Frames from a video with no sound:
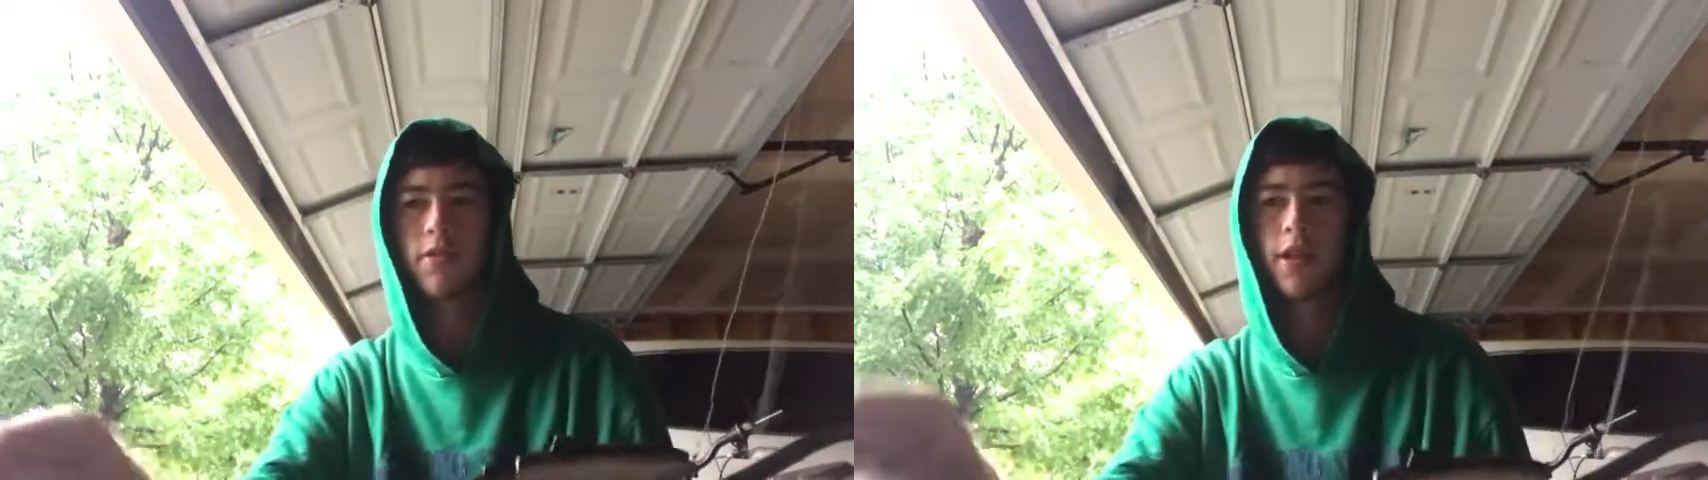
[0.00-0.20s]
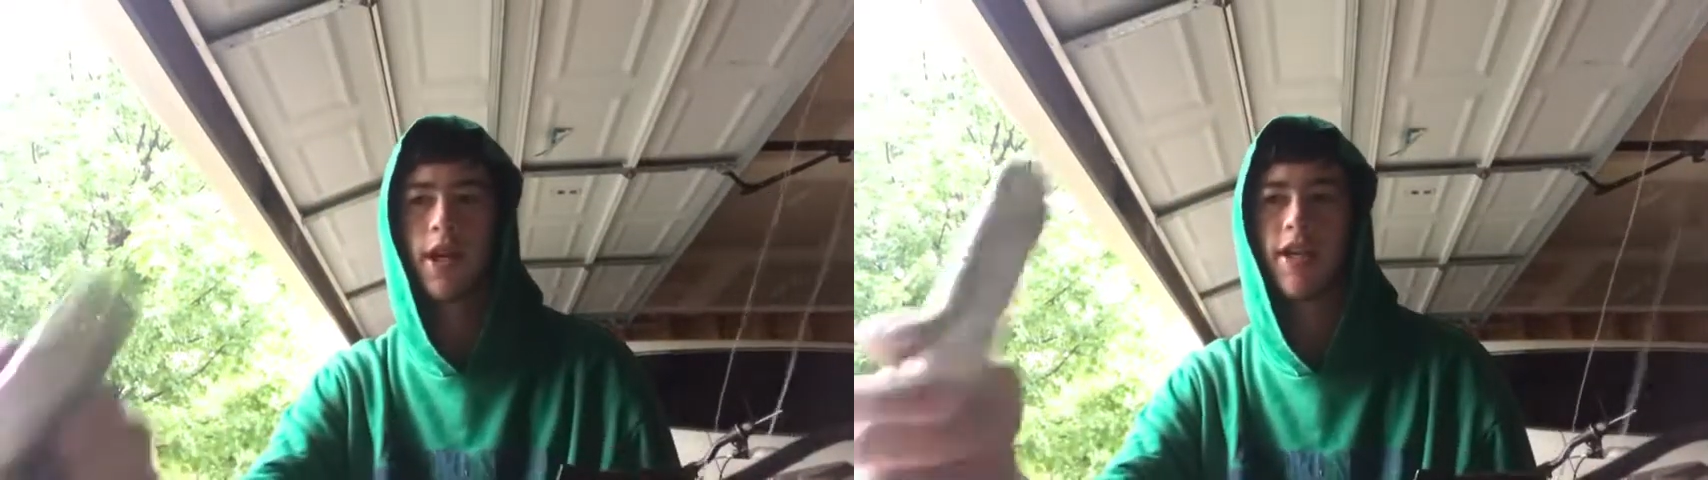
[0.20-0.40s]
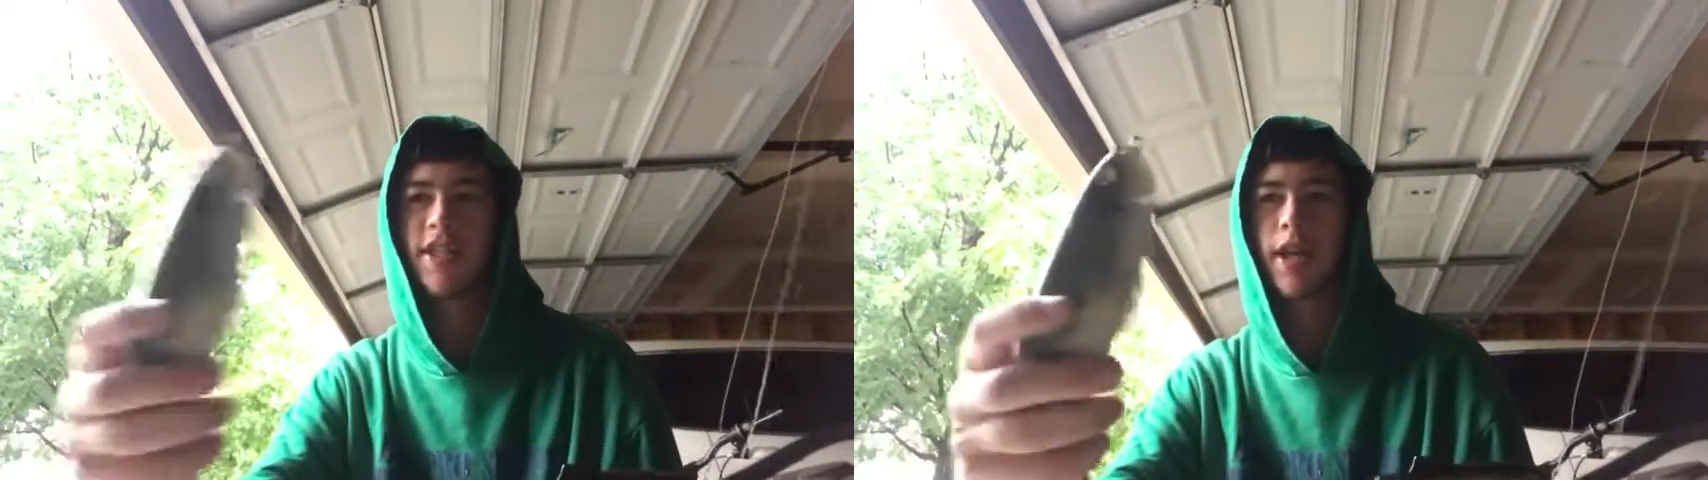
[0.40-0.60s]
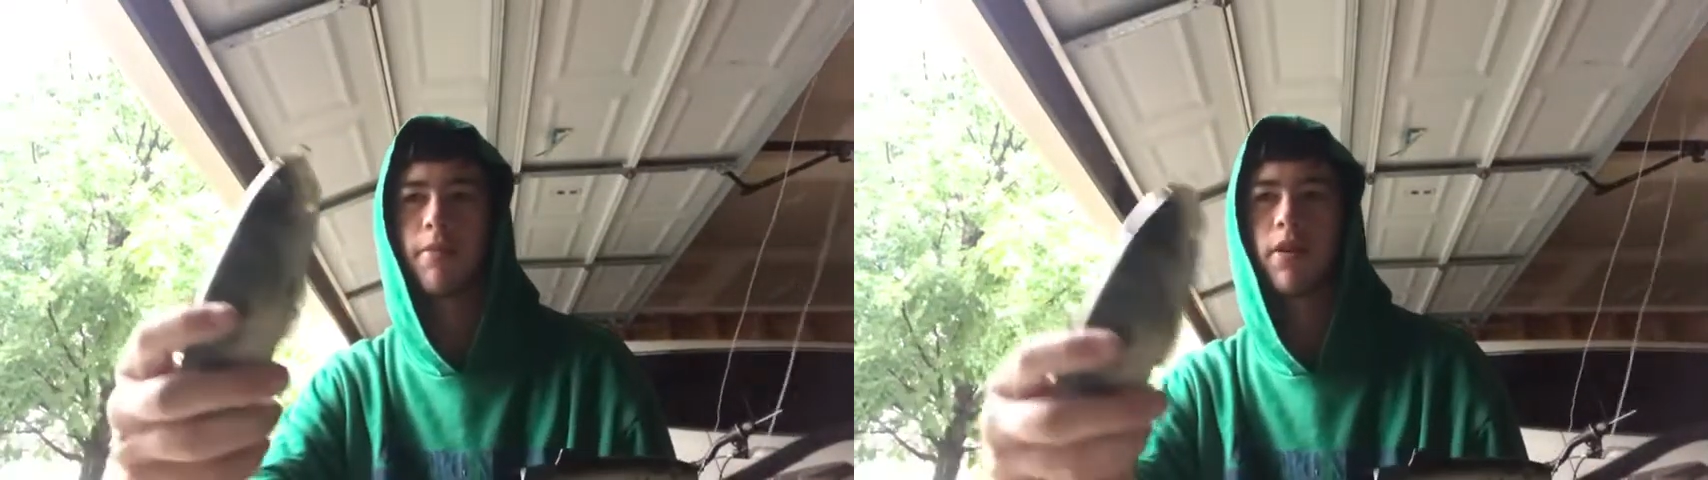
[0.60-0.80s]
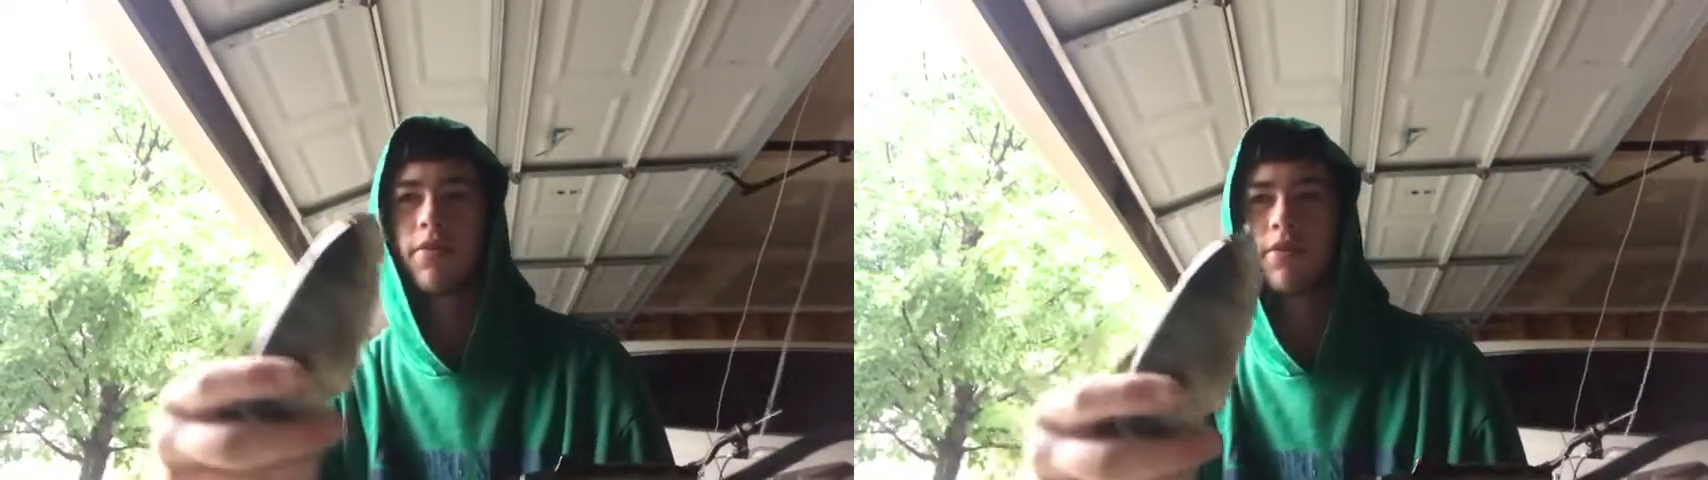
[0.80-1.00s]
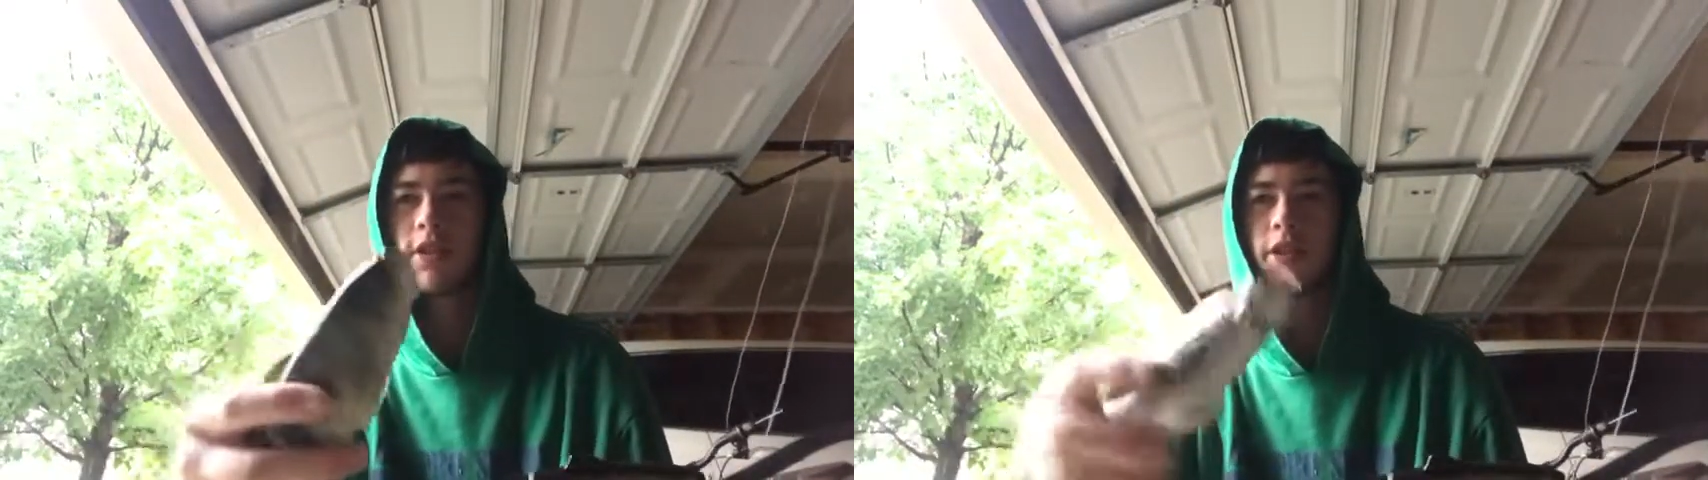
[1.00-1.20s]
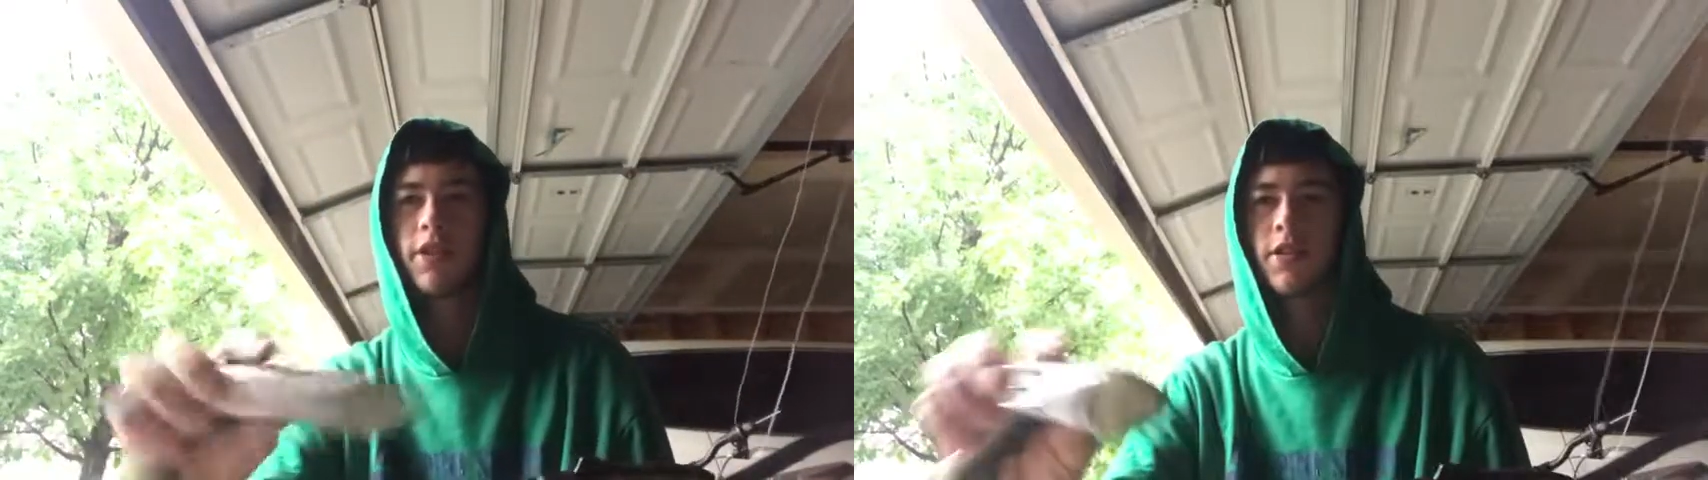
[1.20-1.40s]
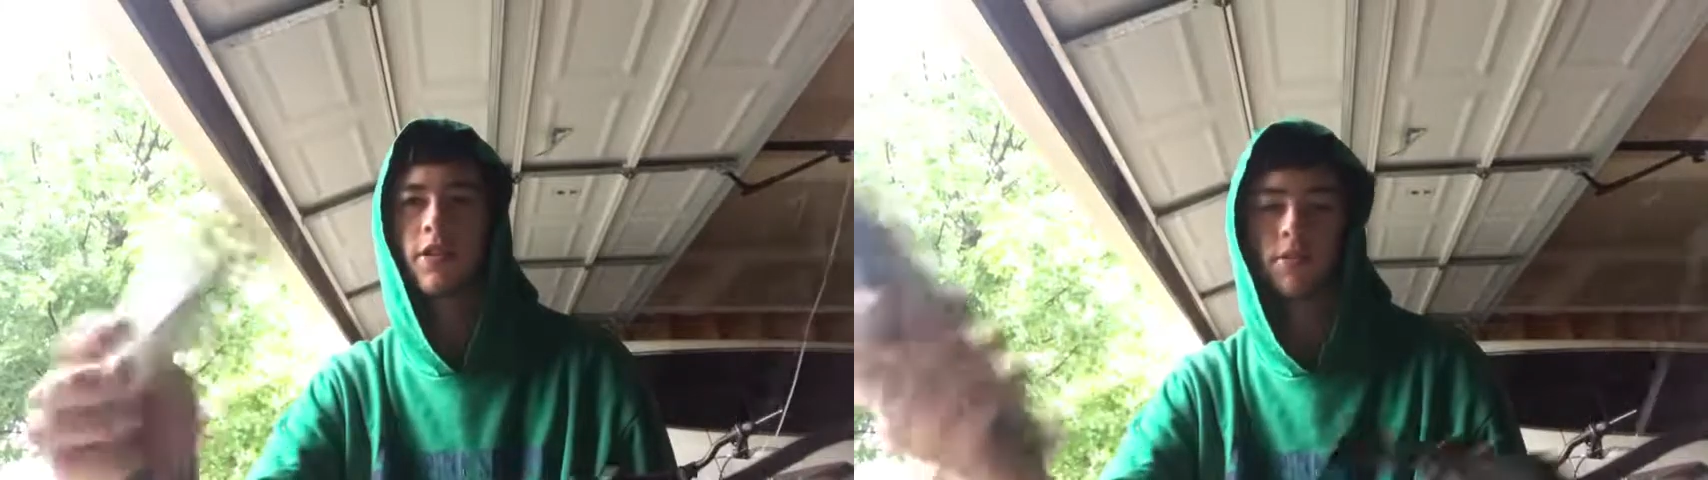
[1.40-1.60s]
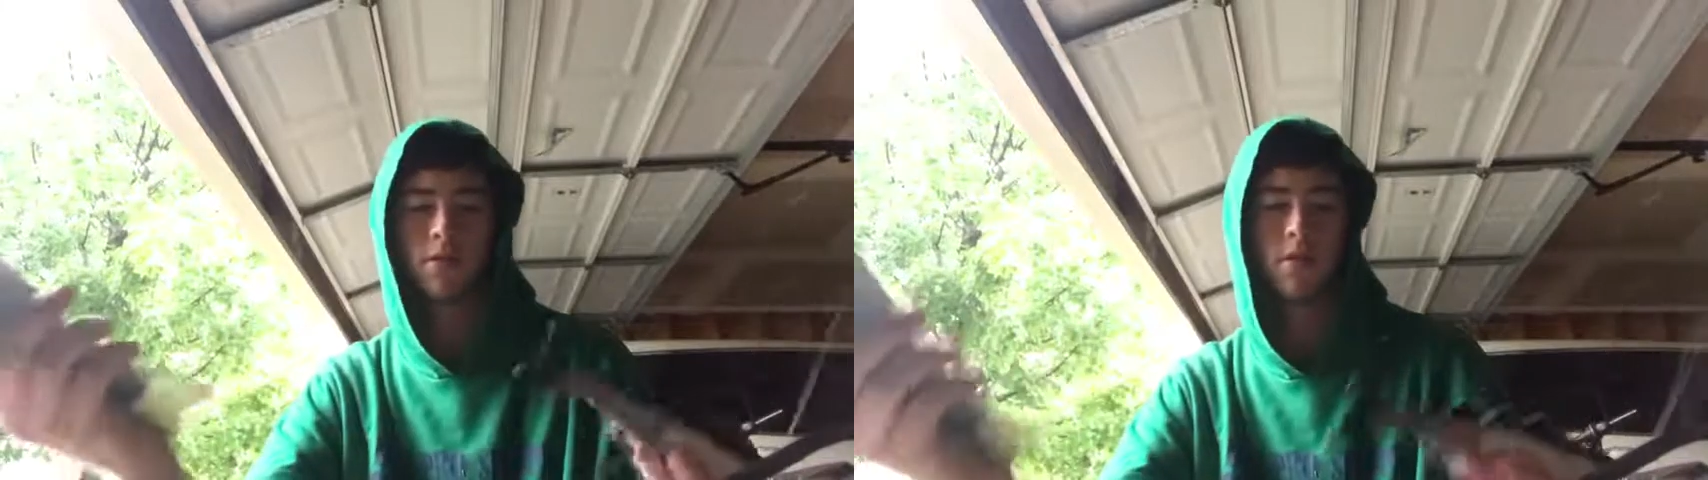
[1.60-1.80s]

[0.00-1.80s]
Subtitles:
Eyes came off of this, so